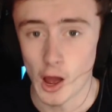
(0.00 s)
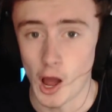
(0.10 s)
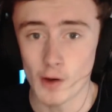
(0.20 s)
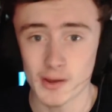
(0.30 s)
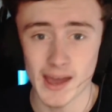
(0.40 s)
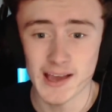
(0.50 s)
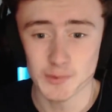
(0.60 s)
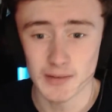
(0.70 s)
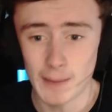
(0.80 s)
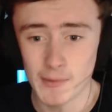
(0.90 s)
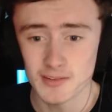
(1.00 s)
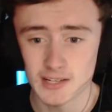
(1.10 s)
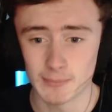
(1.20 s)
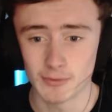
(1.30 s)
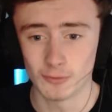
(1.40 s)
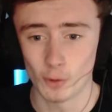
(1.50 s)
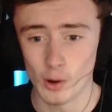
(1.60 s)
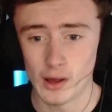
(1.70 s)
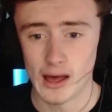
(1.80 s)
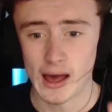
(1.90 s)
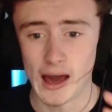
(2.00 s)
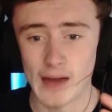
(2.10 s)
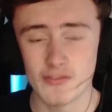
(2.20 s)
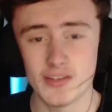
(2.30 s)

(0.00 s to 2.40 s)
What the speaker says: Okay, so we're now moving to number 4. And